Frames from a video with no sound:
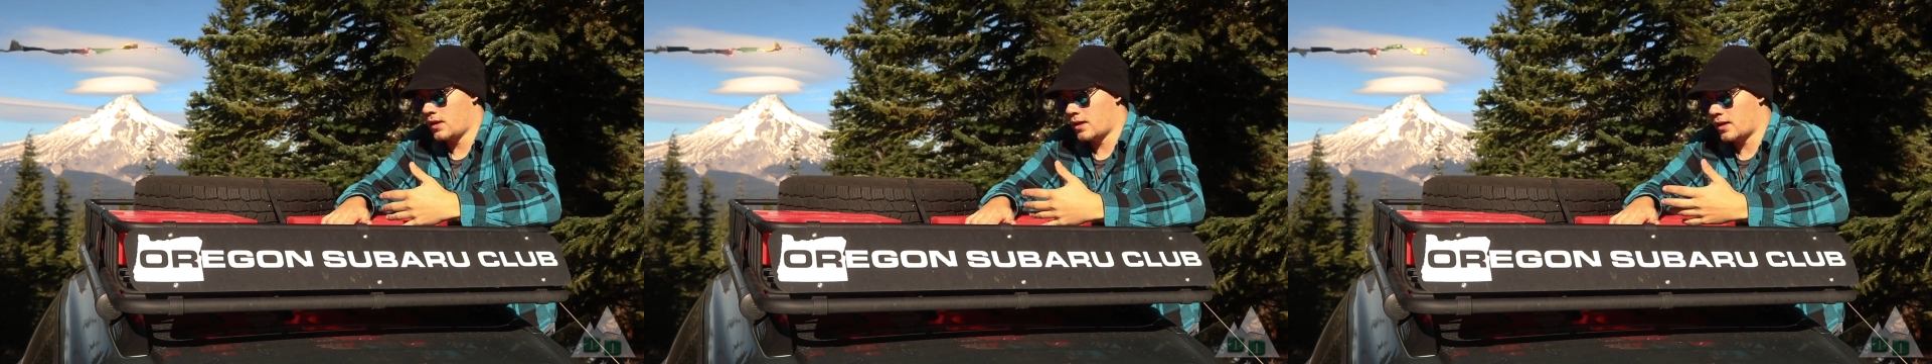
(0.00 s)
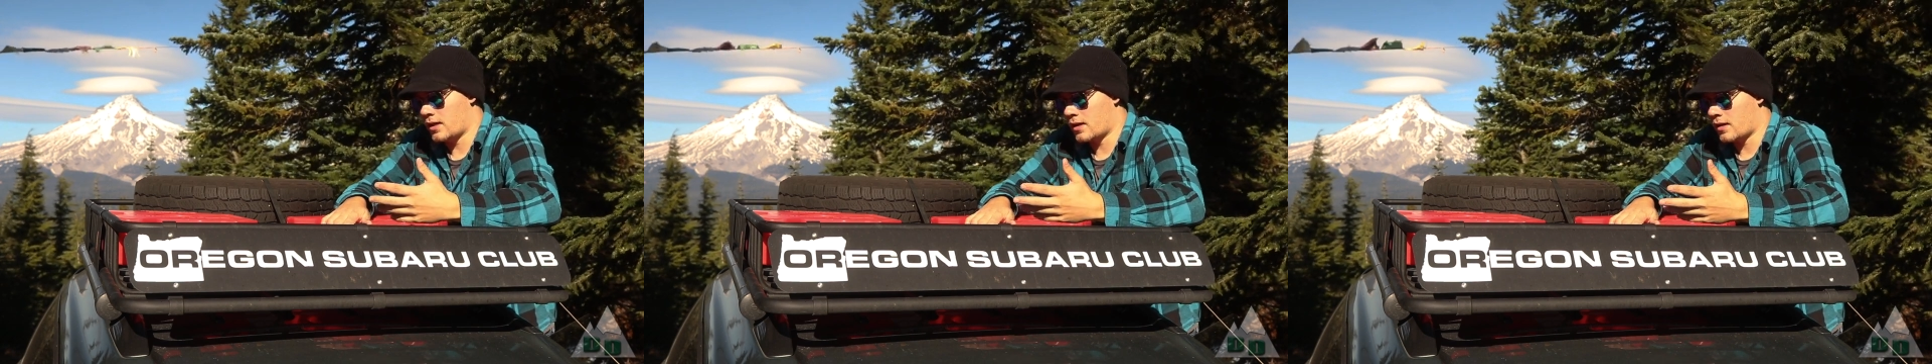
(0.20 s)

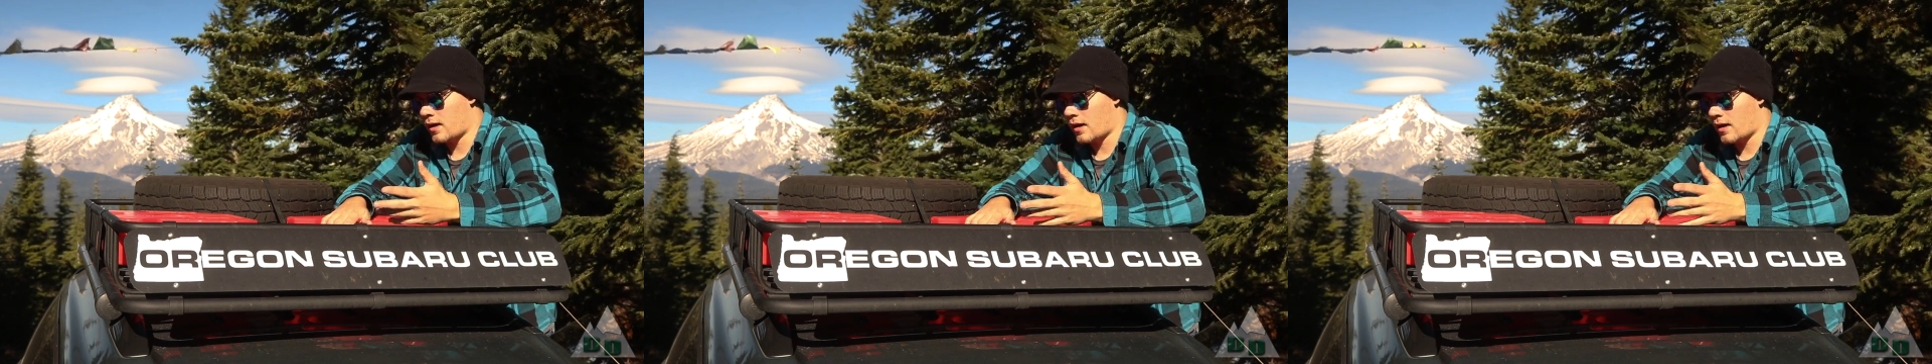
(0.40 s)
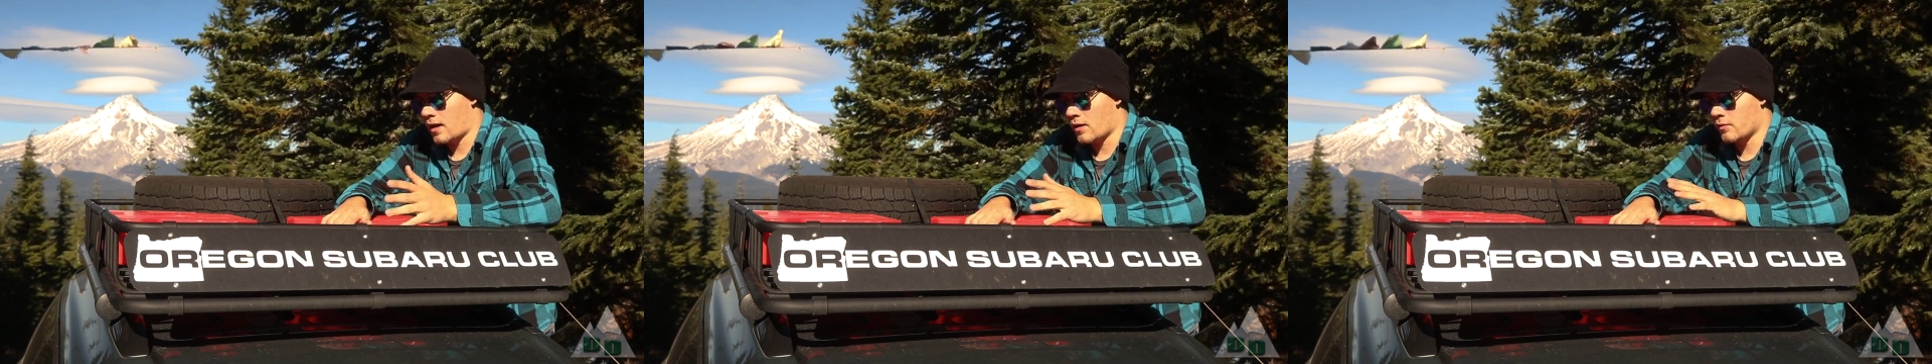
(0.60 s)
And
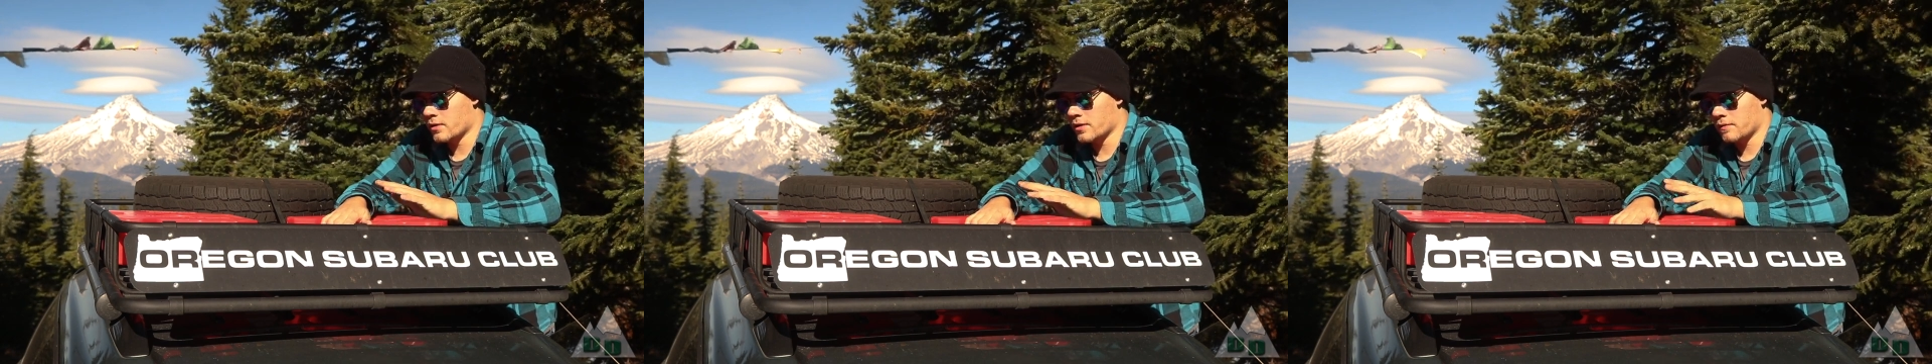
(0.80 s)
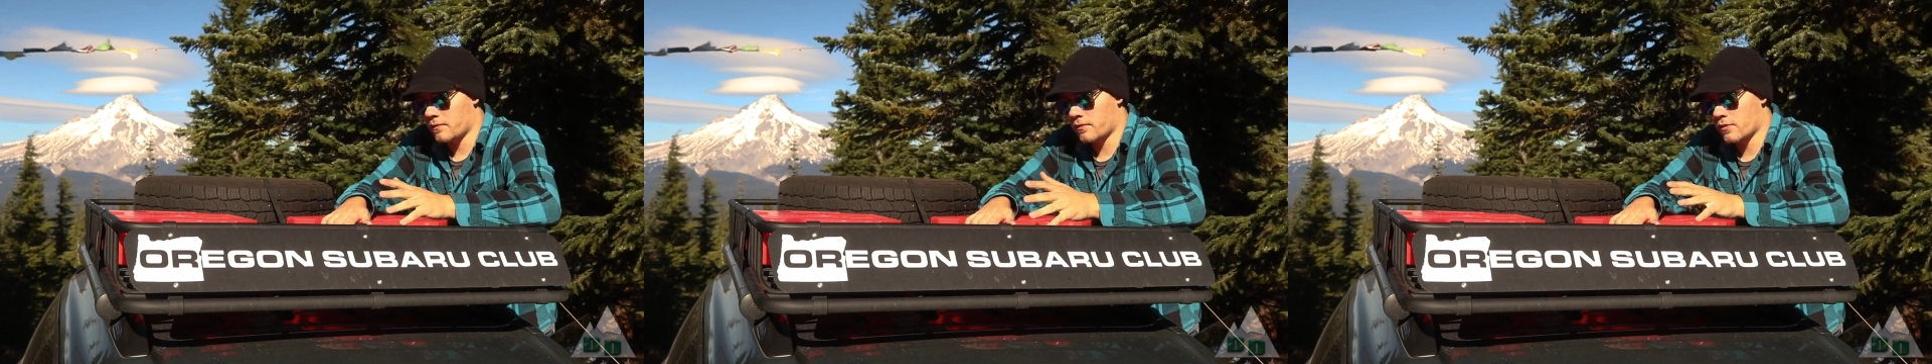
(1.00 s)
I
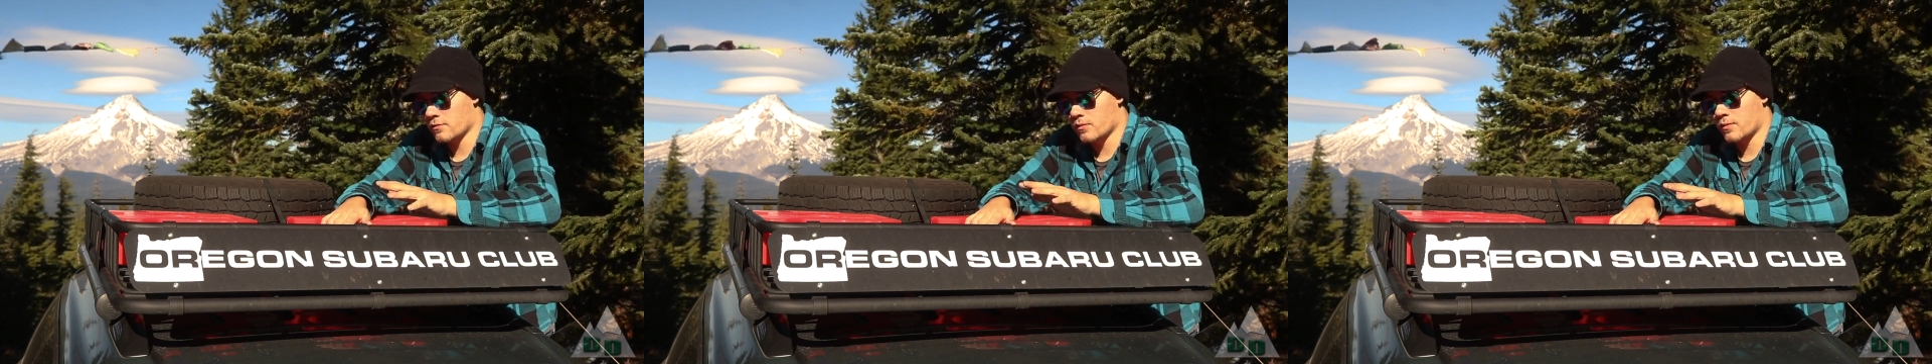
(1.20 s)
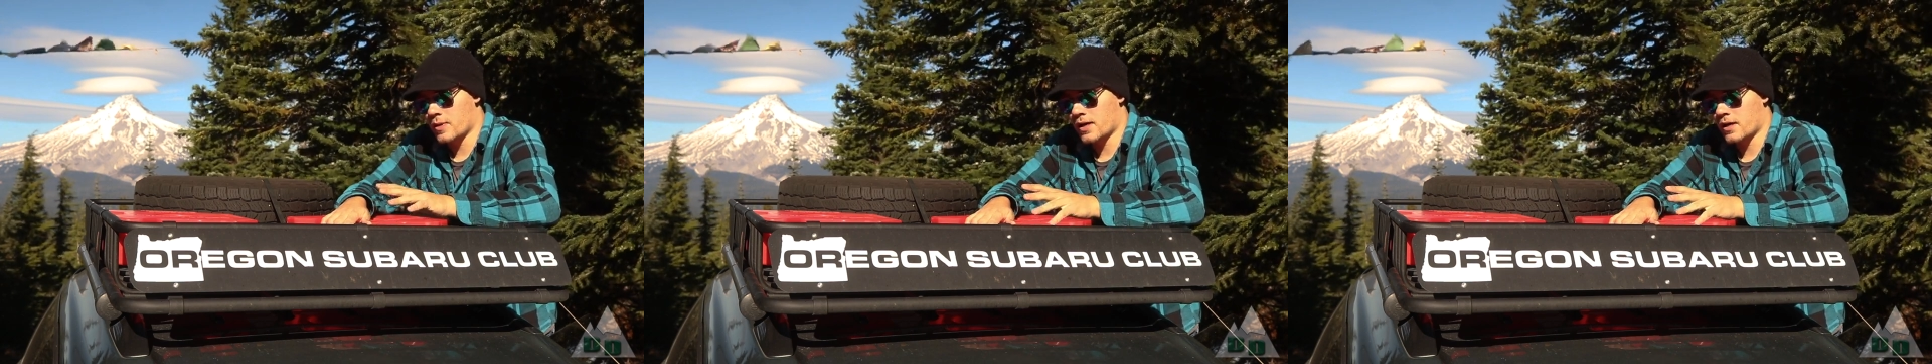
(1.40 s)
went
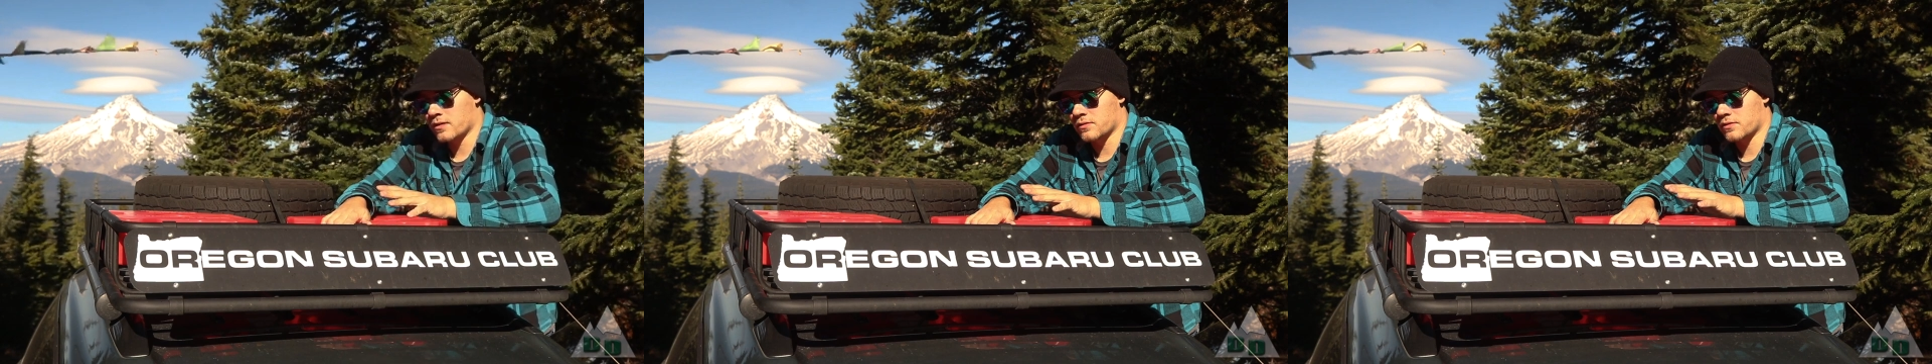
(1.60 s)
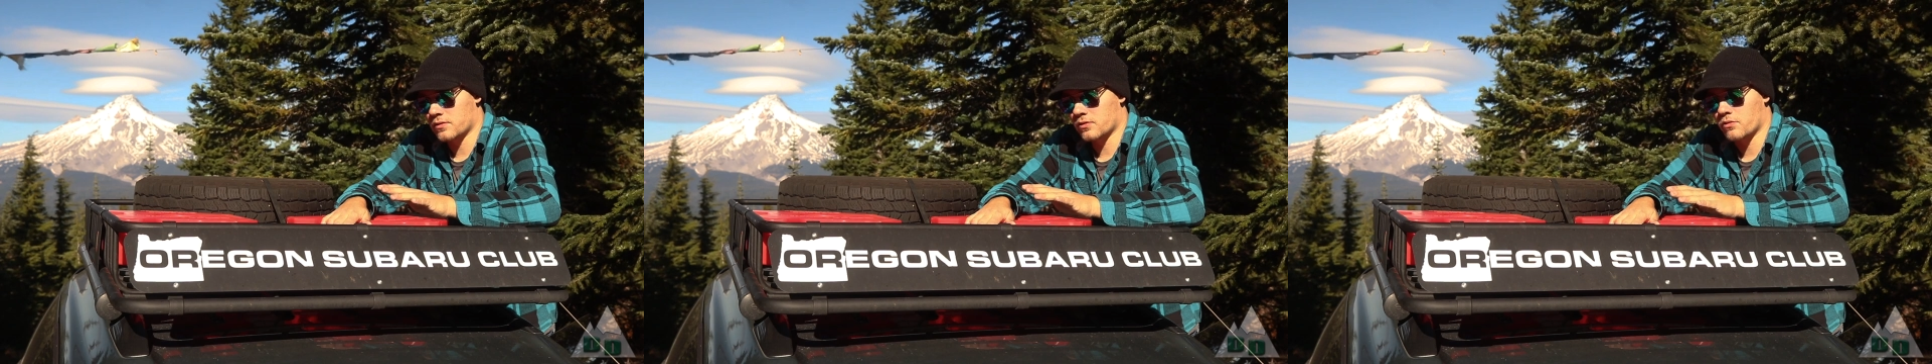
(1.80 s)
from about